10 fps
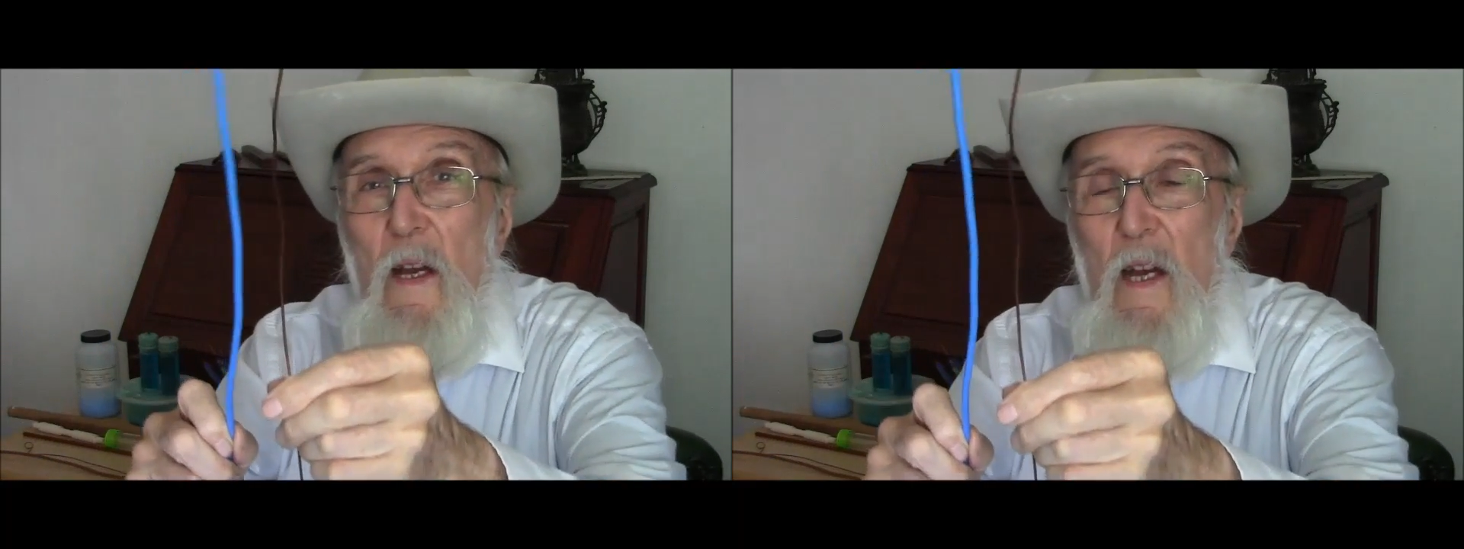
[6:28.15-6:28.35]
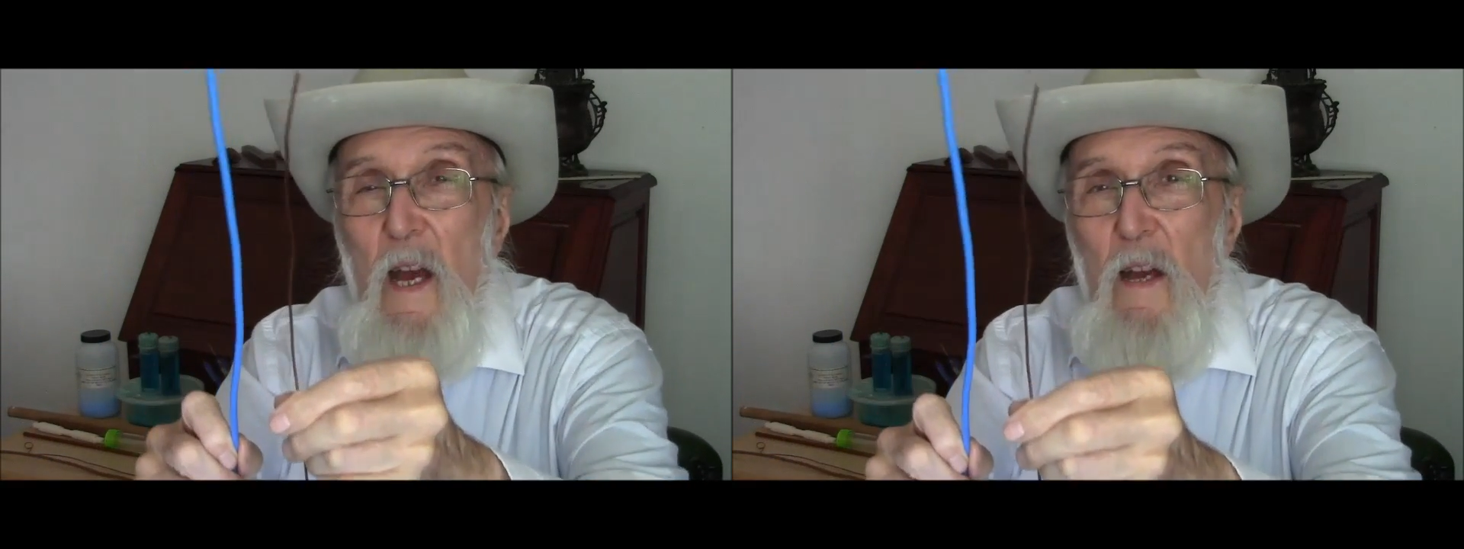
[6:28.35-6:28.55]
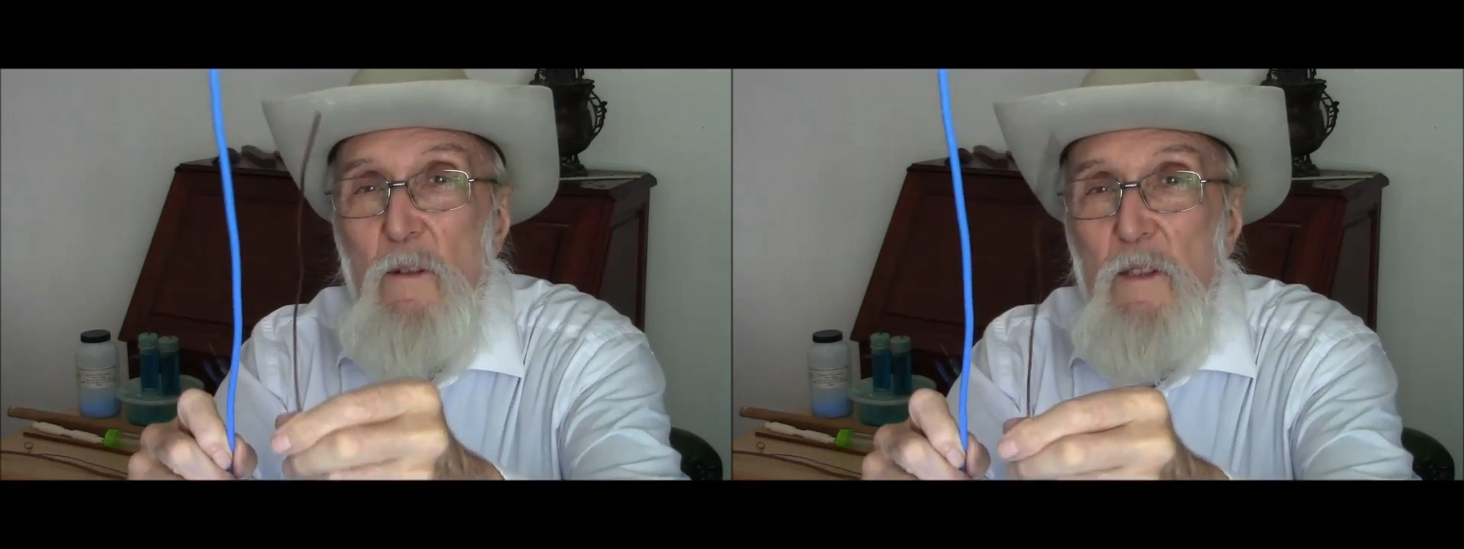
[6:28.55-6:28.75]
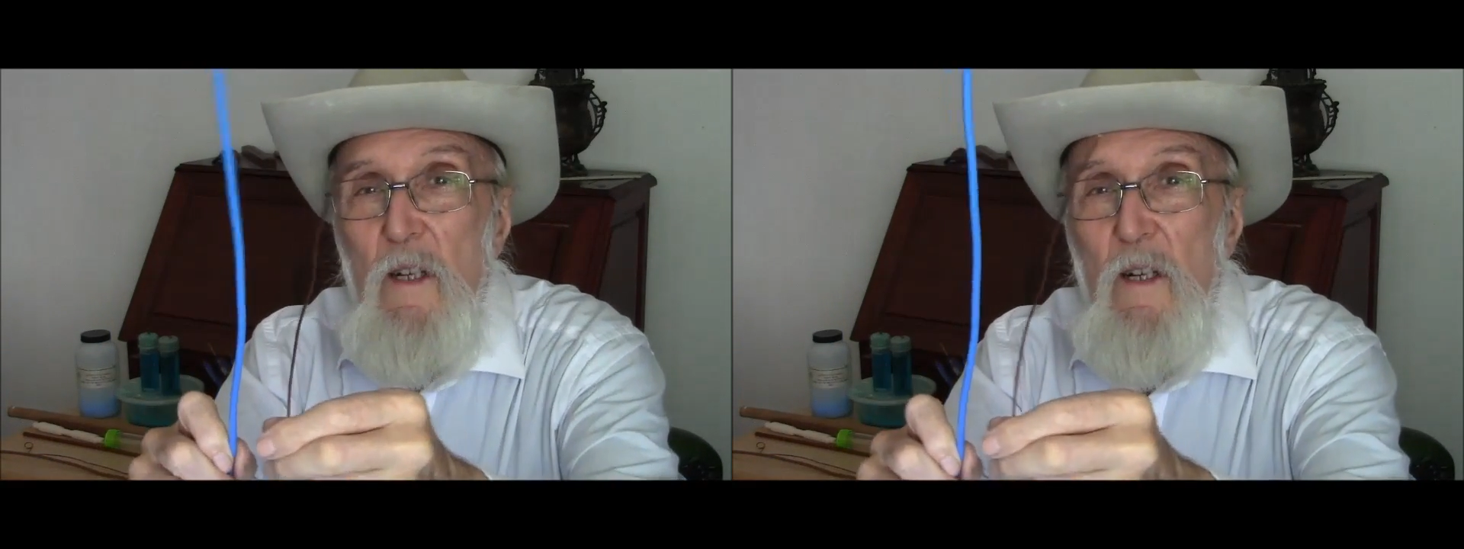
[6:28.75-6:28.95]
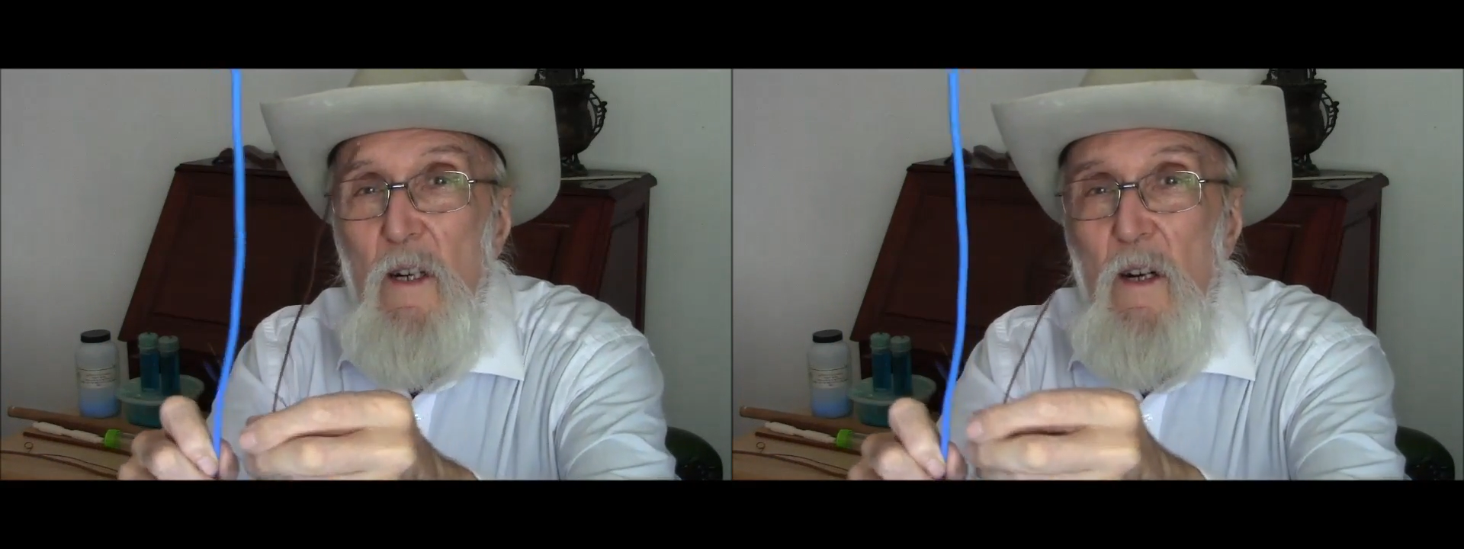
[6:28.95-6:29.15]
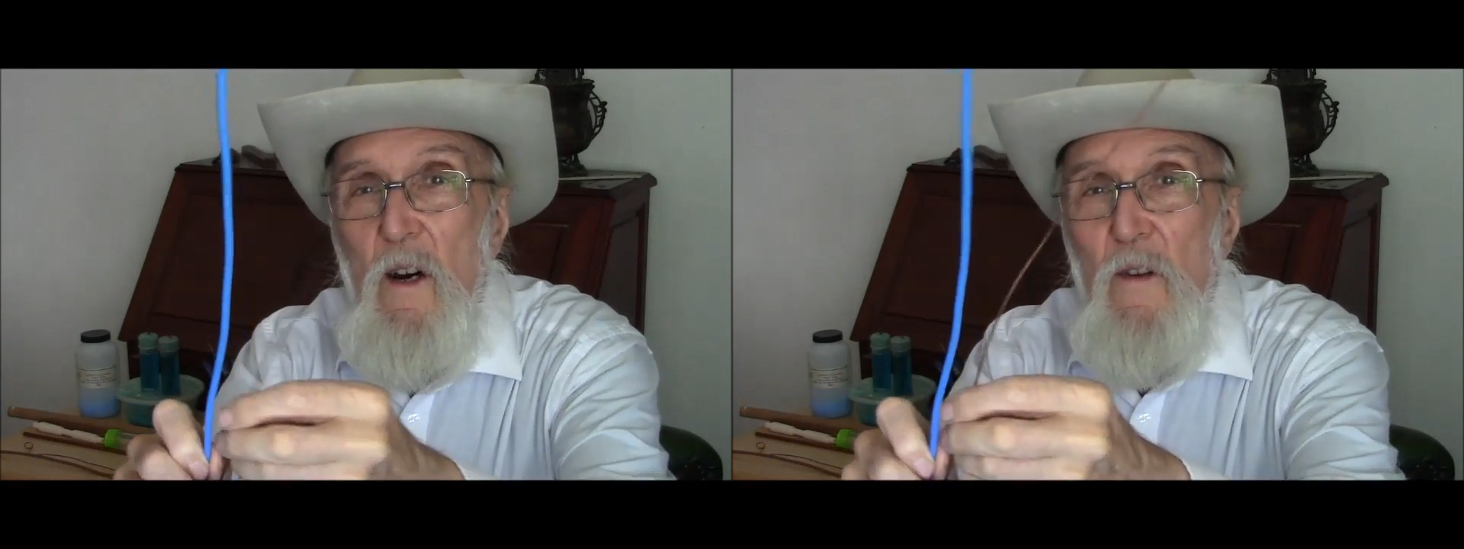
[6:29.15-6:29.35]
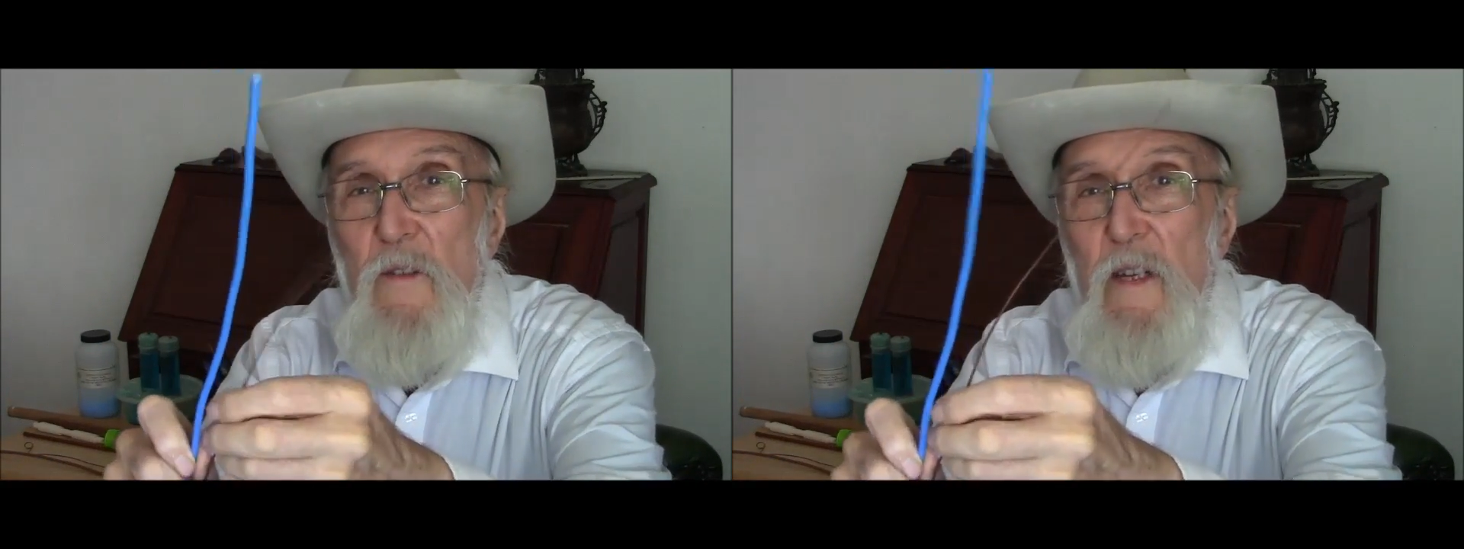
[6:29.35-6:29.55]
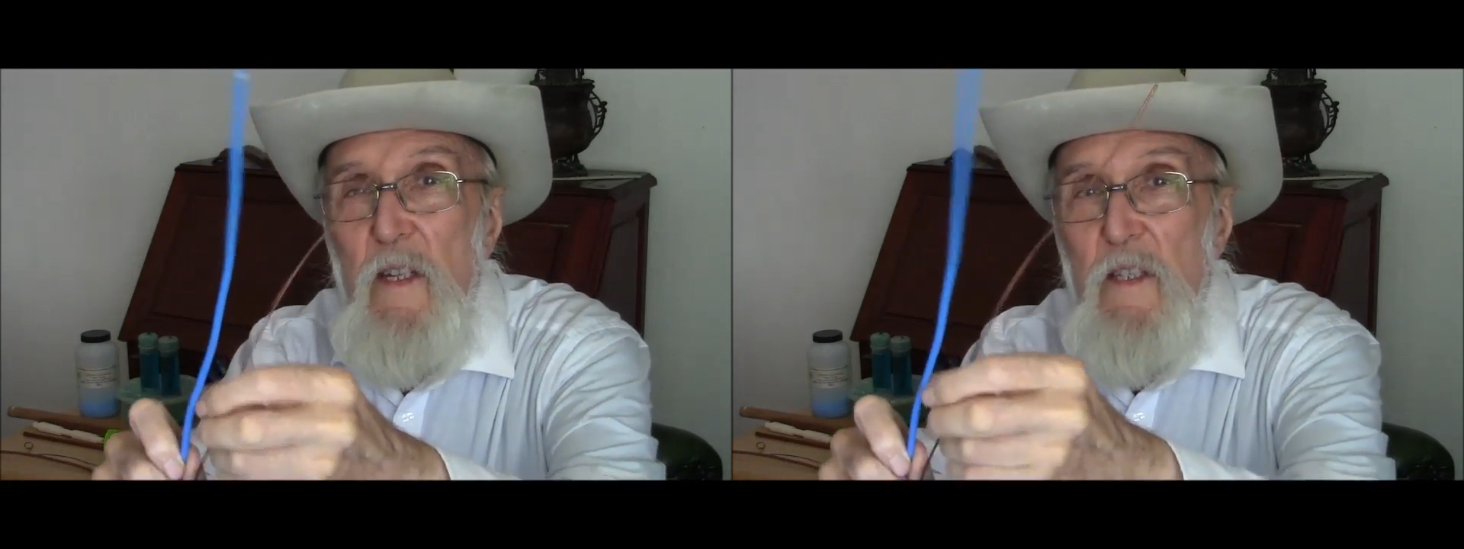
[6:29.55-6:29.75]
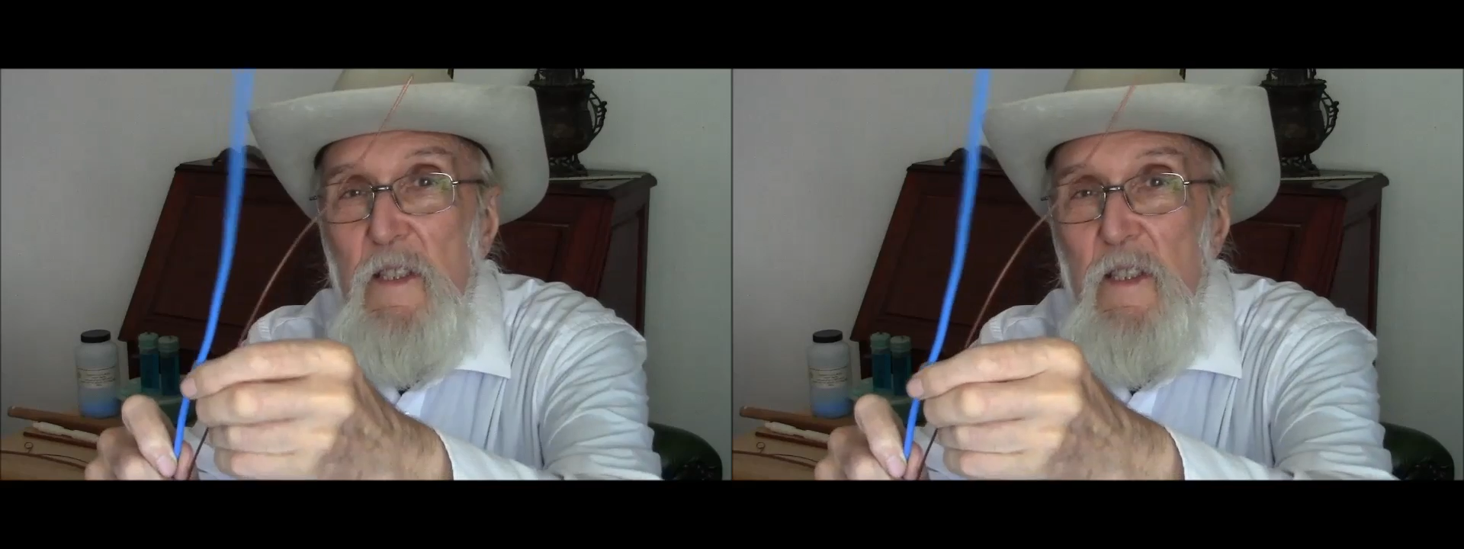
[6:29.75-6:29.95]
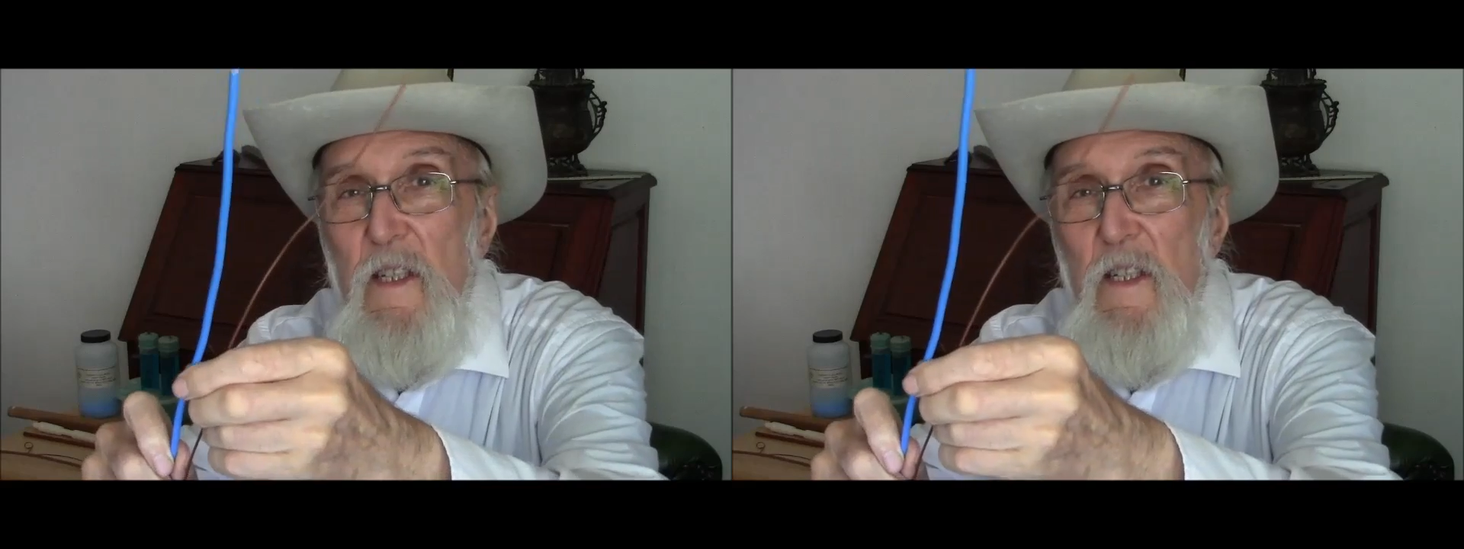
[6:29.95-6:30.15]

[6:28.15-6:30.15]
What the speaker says: out of its